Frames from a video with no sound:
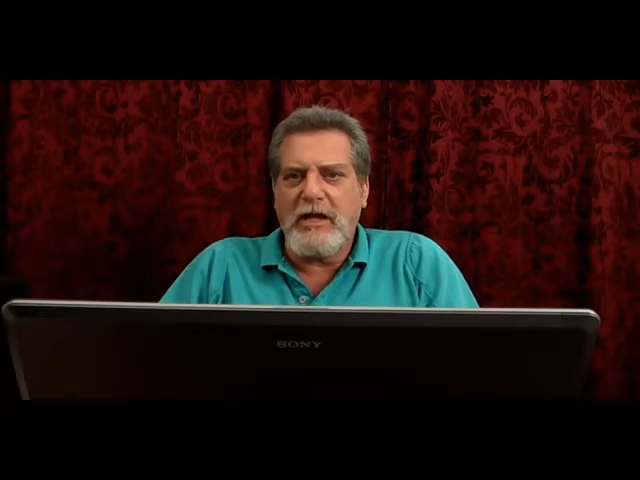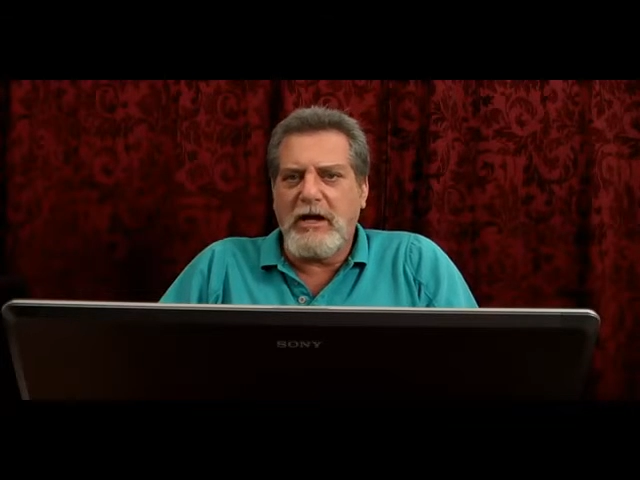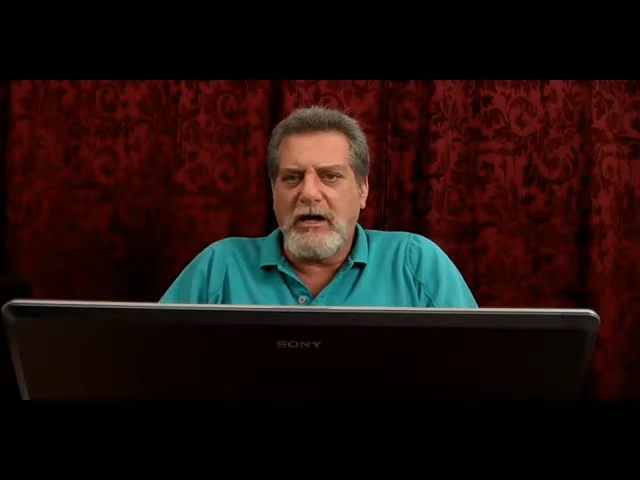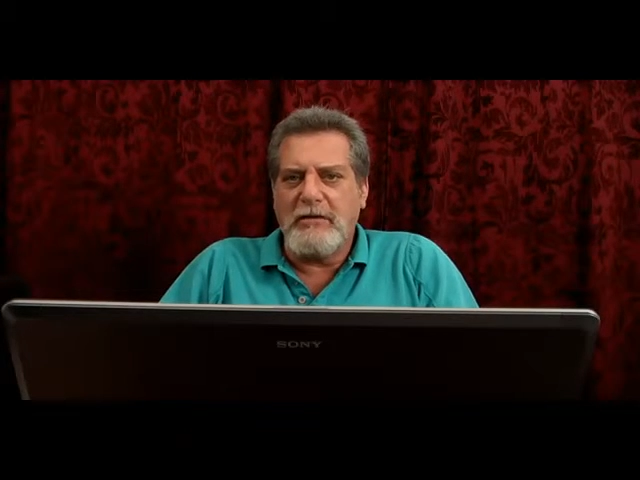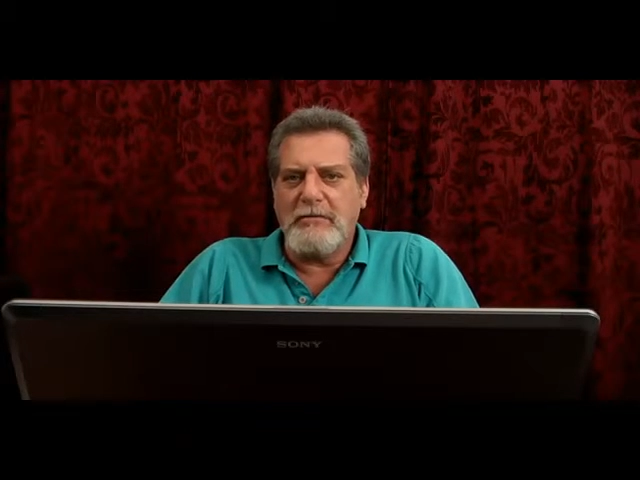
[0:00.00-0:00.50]
Mm,
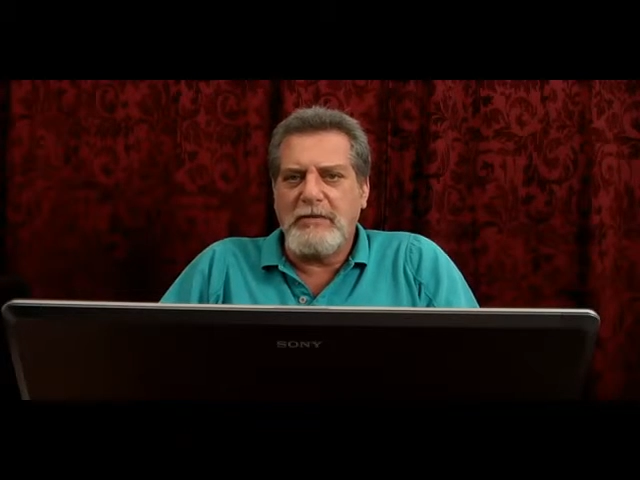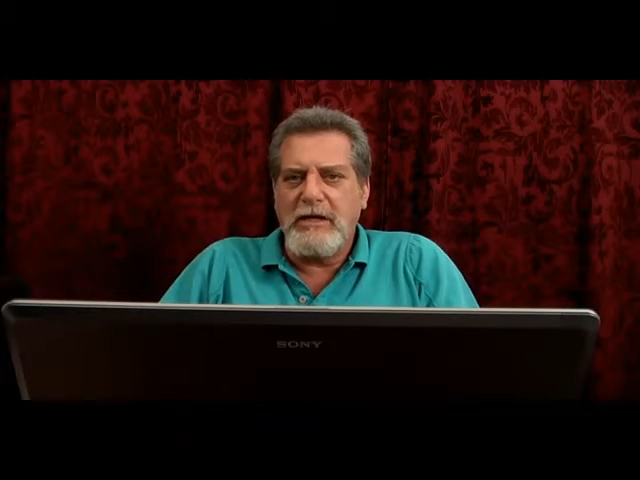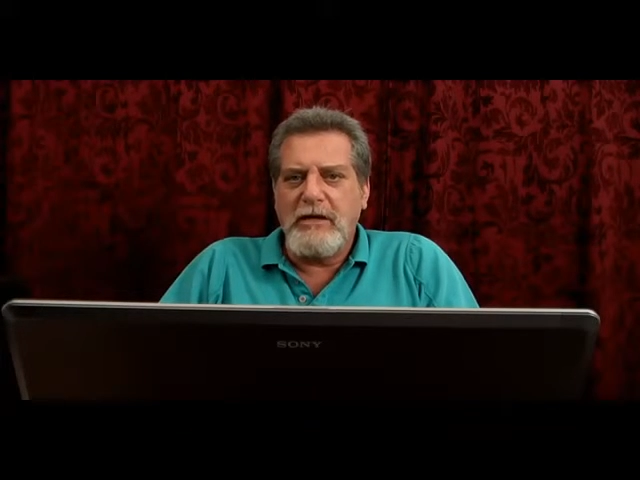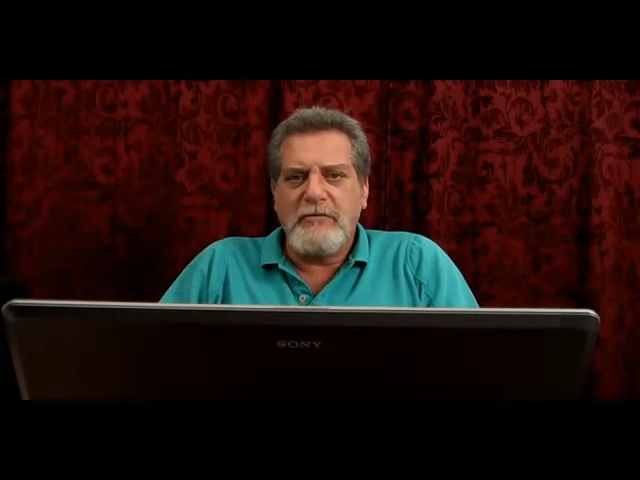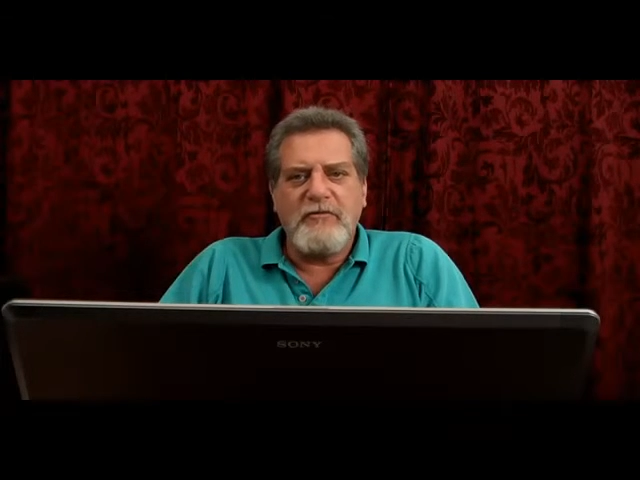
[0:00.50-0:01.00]

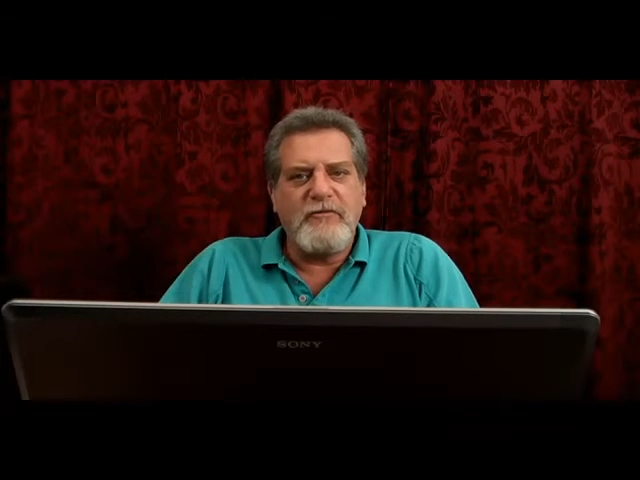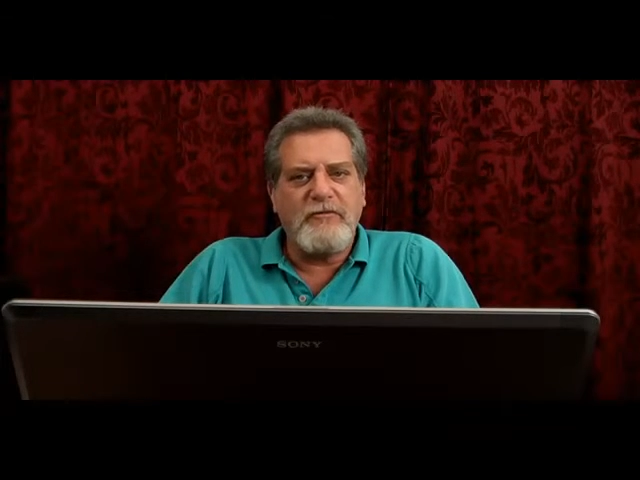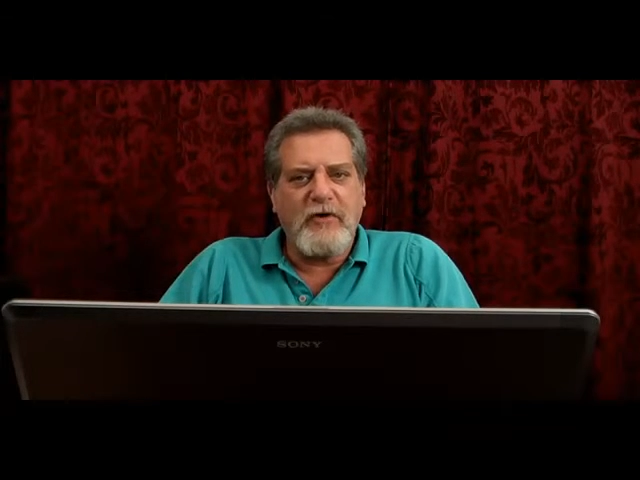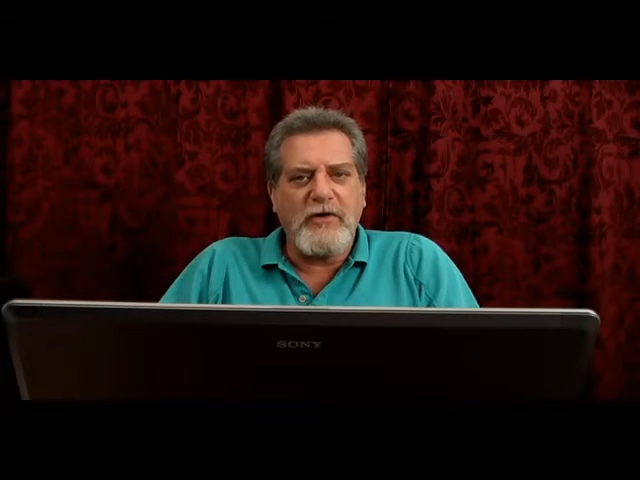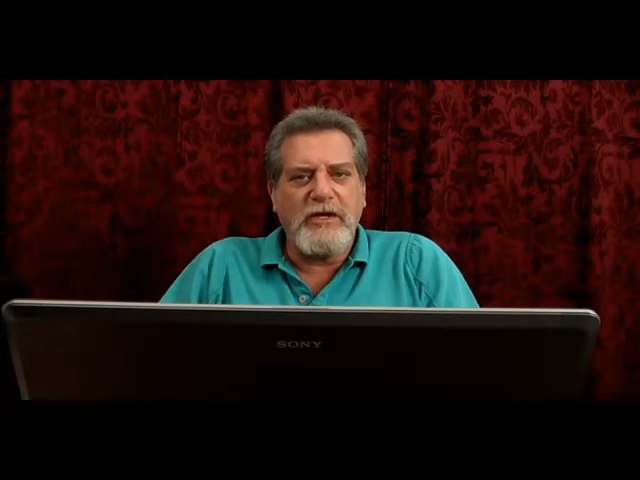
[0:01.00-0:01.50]
um,
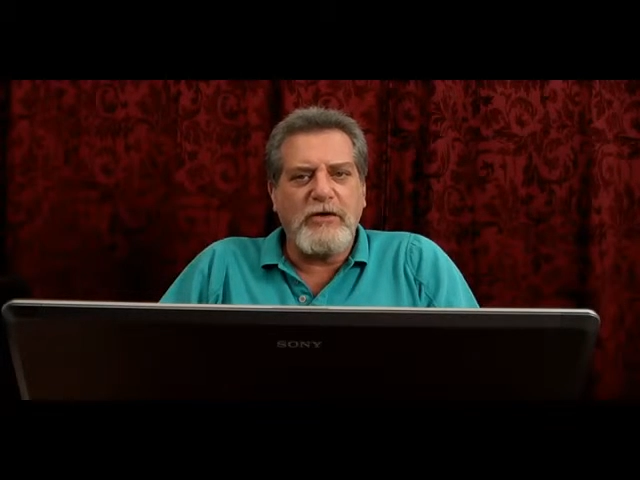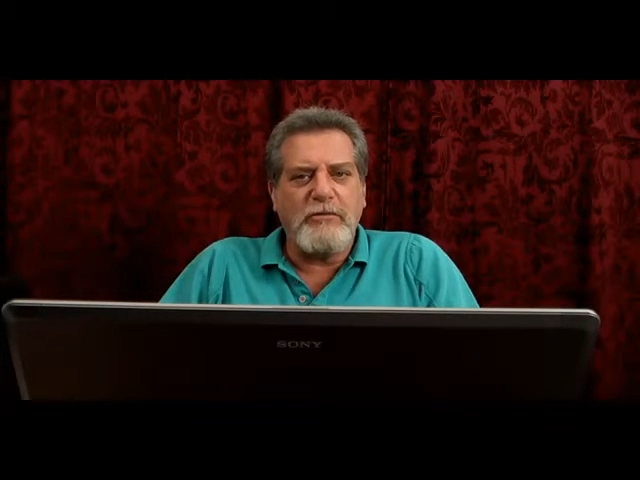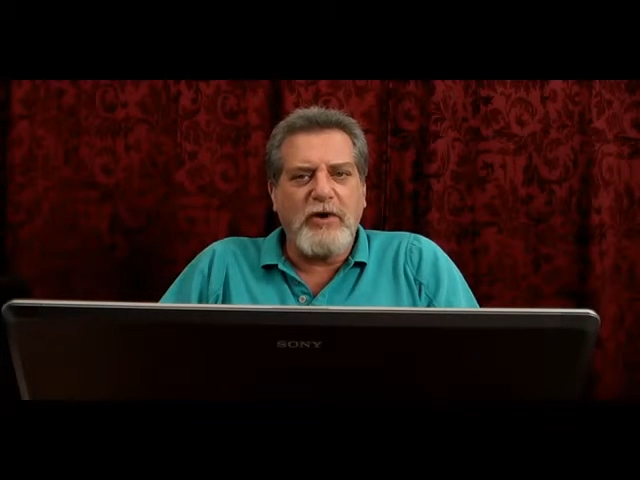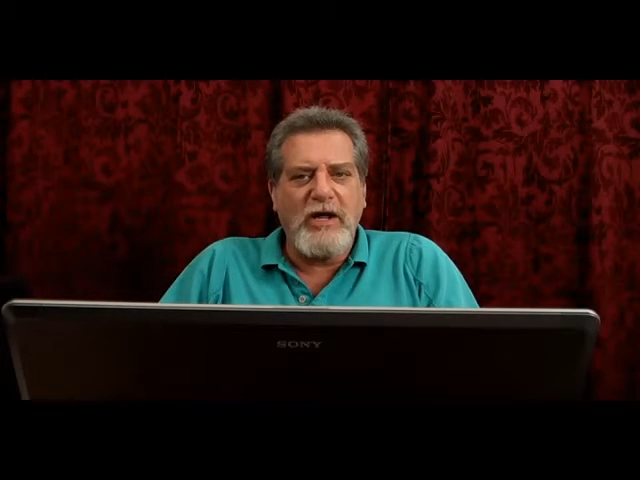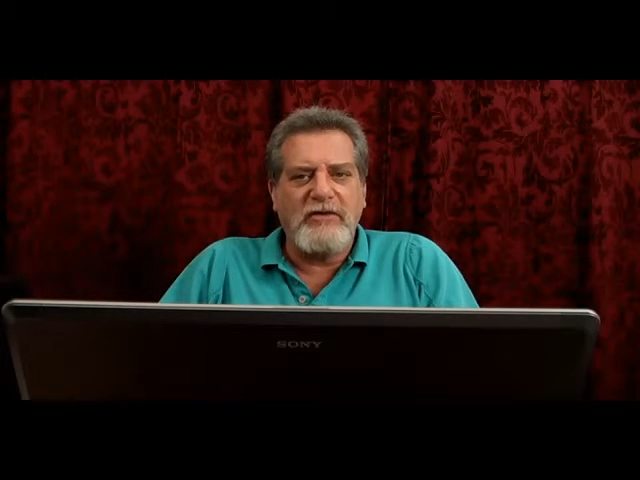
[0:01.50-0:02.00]
fairly good
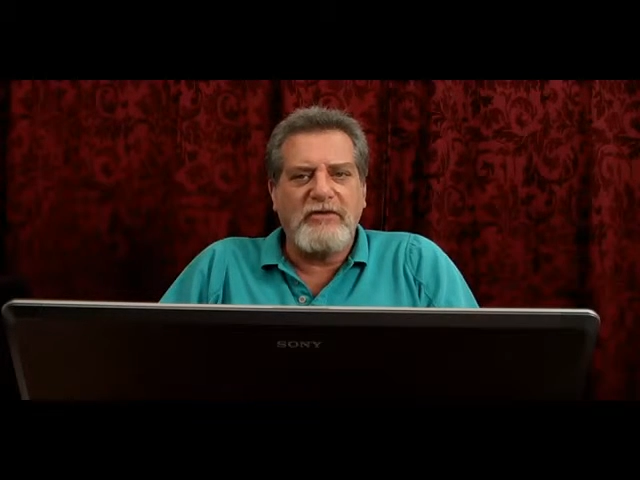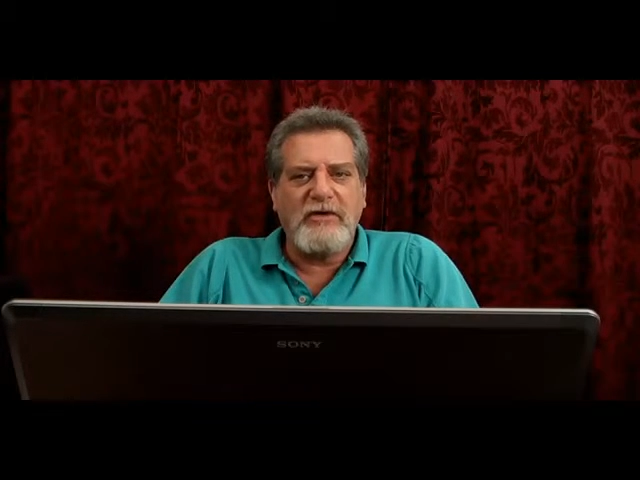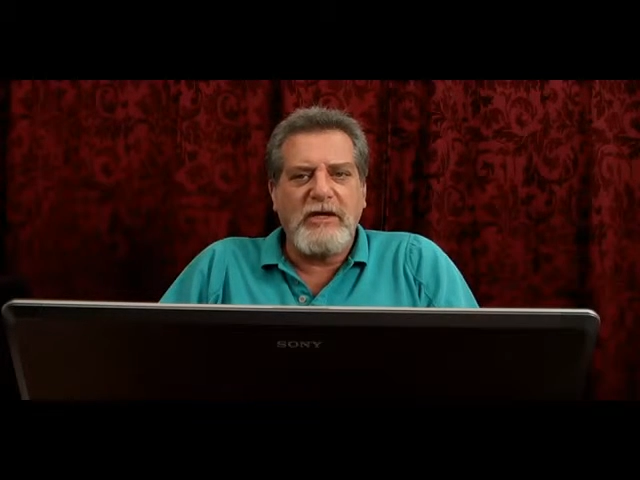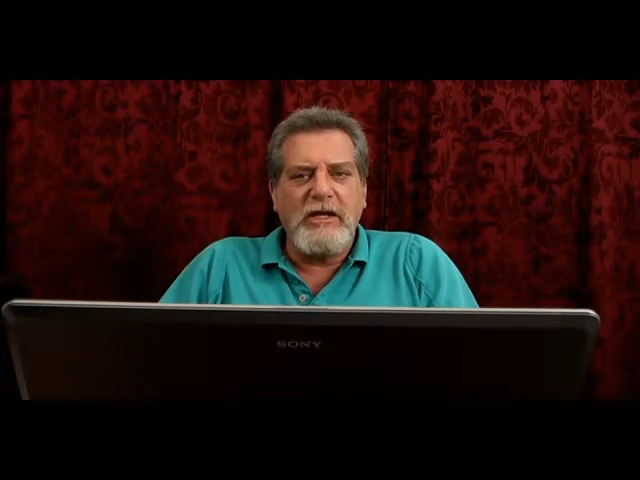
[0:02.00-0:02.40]
price.